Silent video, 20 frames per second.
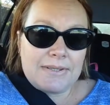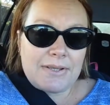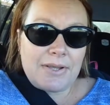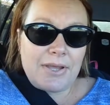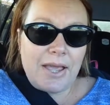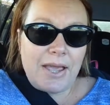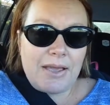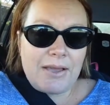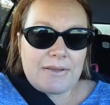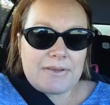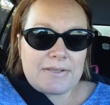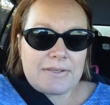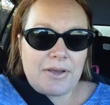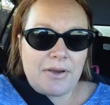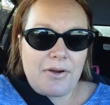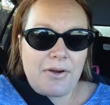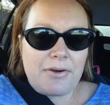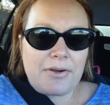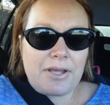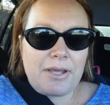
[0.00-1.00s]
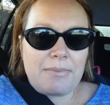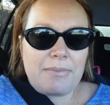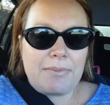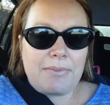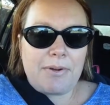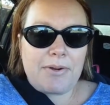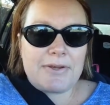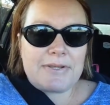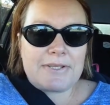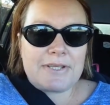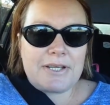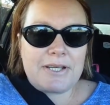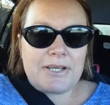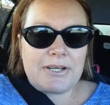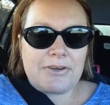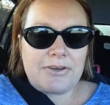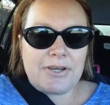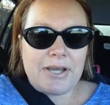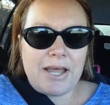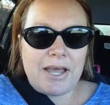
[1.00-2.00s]
yeah, so I'll keep you posted
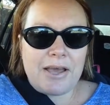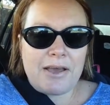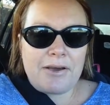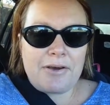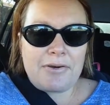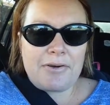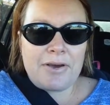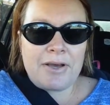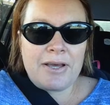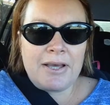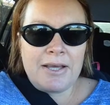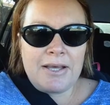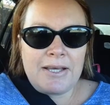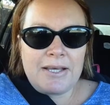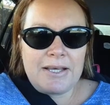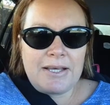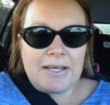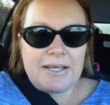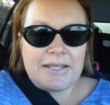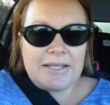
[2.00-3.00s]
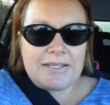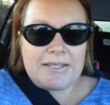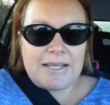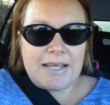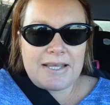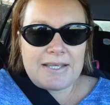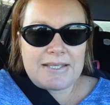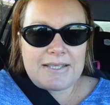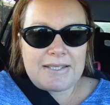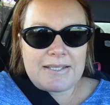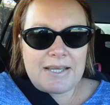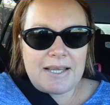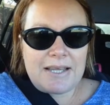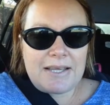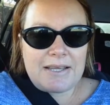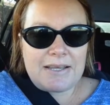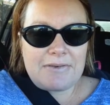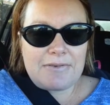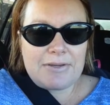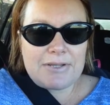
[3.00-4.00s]
on how the test
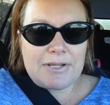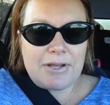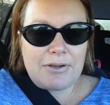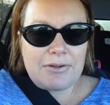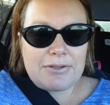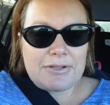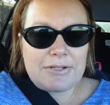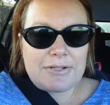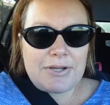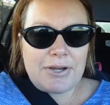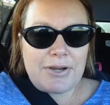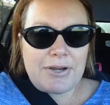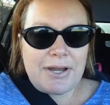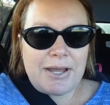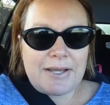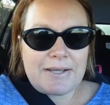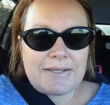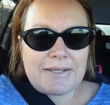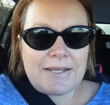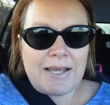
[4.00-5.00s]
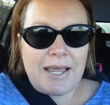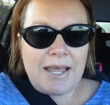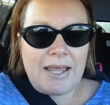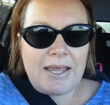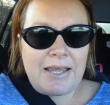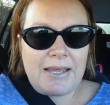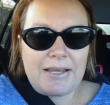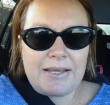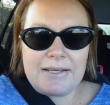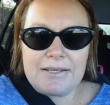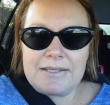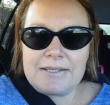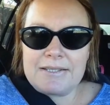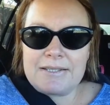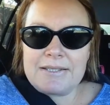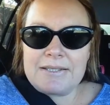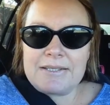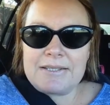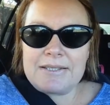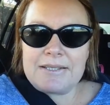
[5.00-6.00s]
results turn out today
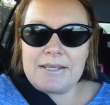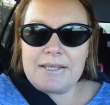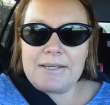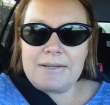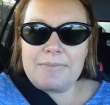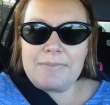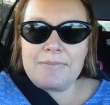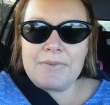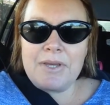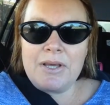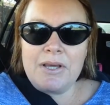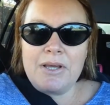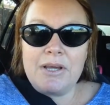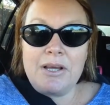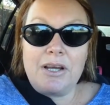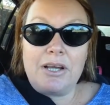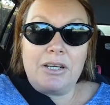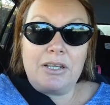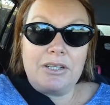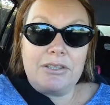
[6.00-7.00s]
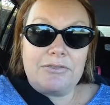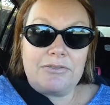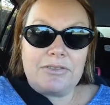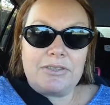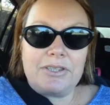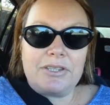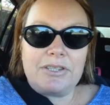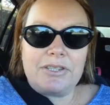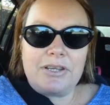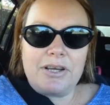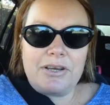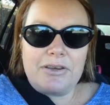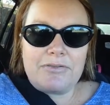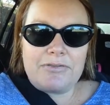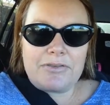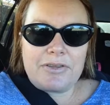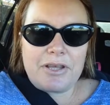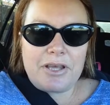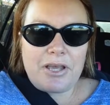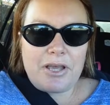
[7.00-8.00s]
and um, hopefully,
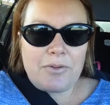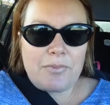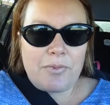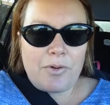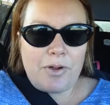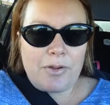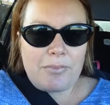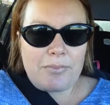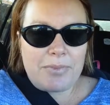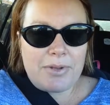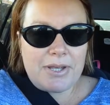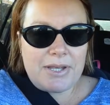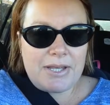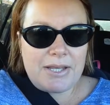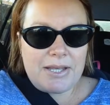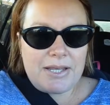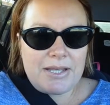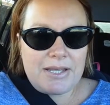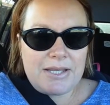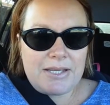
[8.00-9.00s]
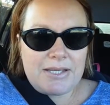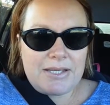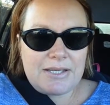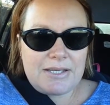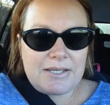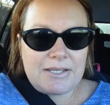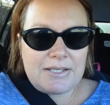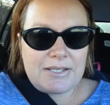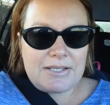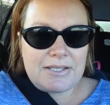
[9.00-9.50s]
hopefully it won't be